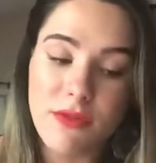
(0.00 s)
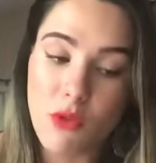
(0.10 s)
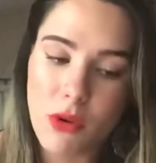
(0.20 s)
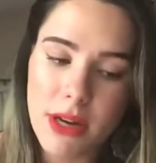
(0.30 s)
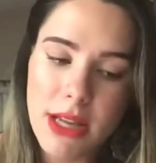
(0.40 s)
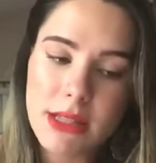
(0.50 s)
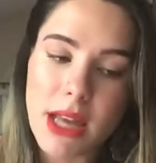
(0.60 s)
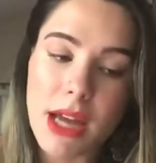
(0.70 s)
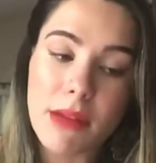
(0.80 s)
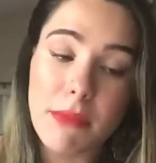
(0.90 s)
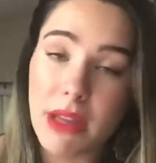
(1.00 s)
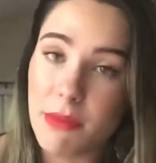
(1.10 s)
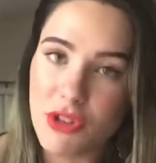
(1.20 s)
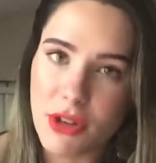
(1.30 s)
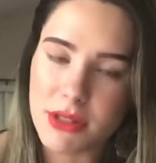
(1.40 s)
40s, I could maybe
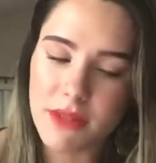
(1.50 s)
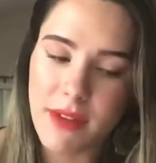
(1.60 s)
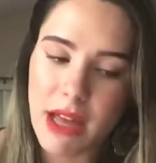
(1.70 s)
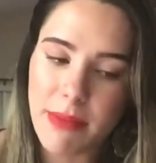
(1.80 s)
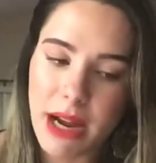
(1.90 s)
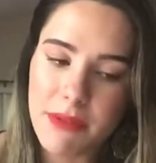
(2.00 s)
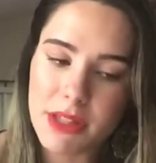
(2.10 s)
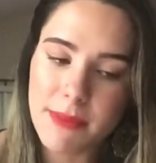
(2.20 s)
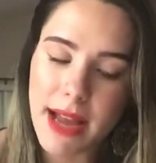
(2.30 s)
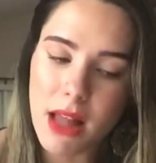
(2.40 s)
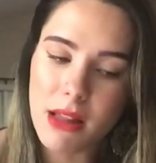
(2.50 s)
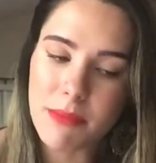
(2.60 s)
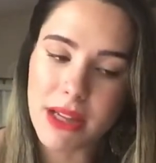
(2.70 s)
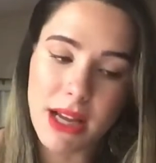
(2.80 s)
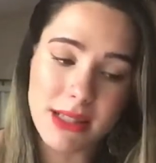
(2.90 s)
justify buying this palette
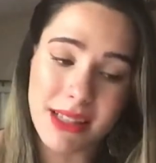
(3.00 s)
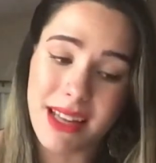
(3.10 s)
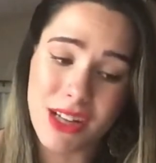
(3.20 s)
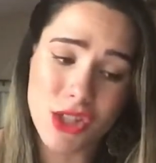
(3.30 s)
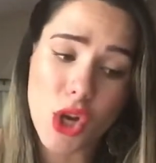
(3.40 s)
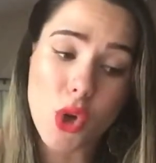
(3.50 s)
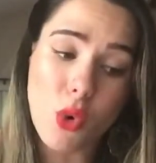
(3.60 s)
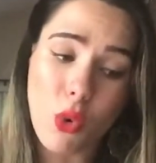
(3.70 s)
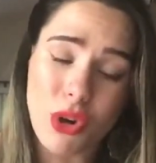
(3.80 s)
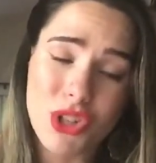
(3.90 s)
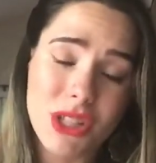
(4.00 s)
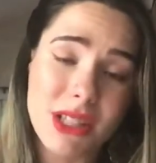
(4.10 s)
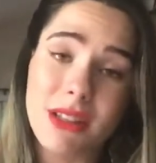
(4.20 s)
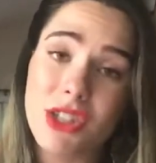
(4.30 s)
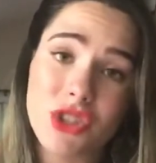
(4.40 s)
because again, it's gorgeous
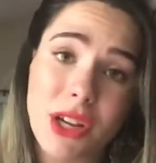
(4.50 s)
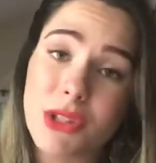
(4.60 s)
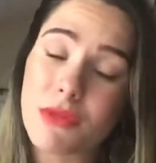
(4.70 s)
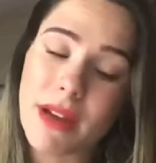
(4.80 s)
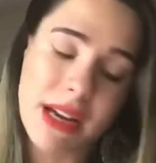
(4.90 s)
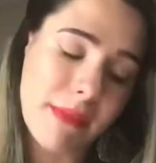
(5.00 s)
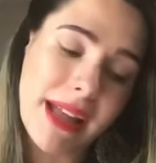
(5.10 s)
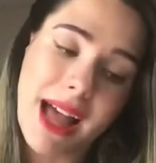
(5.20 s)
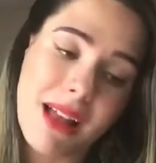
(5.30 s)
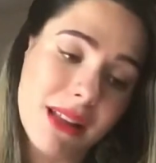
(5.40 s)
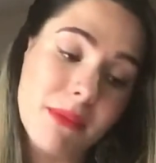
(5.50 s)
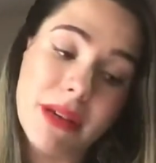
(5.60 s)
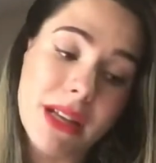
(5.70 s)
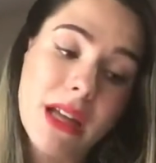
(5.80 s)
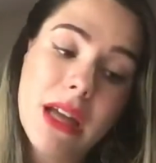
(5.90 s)
and these shades are right up my alley,
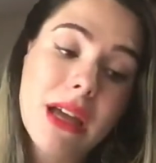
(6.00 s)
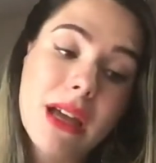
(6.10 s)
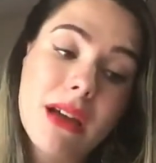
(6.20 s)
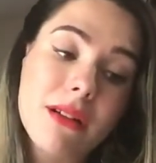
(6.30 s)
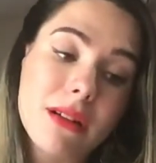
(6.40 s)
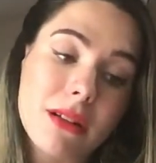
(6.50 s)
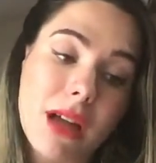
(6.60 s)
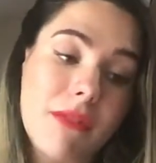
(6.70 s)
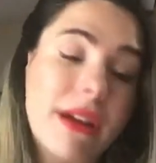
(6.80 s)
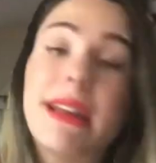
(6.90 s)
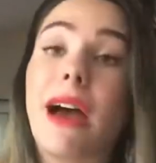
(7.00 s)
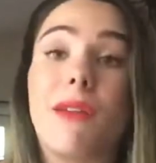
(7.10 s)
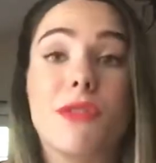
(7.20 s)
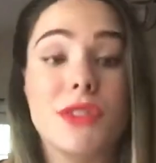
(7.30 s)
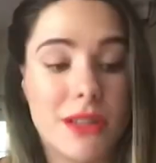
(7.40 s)
but not right now
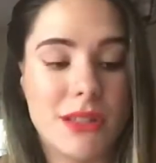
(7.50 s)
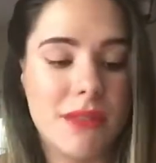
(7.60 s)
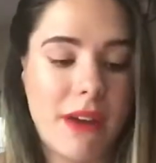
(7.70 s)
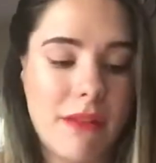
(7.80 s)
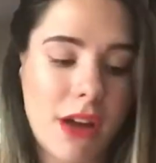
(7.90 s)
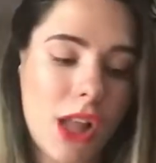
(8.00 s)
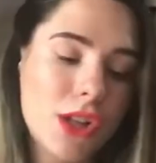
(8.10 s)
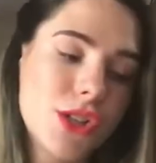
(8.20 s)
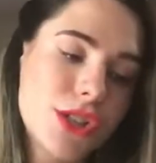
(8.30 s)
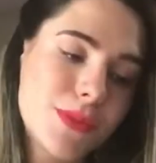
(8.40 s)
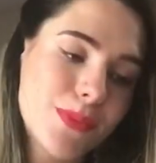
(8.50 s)
for $65.